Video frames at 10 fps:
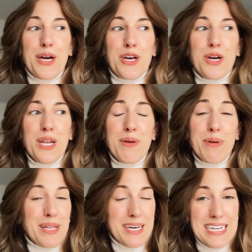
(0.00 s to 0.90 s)
couldn't
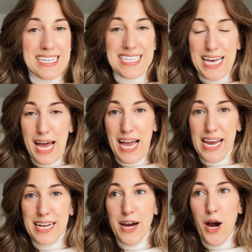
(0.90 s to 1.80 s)
really
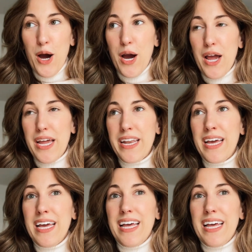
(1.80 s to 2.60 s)
decide on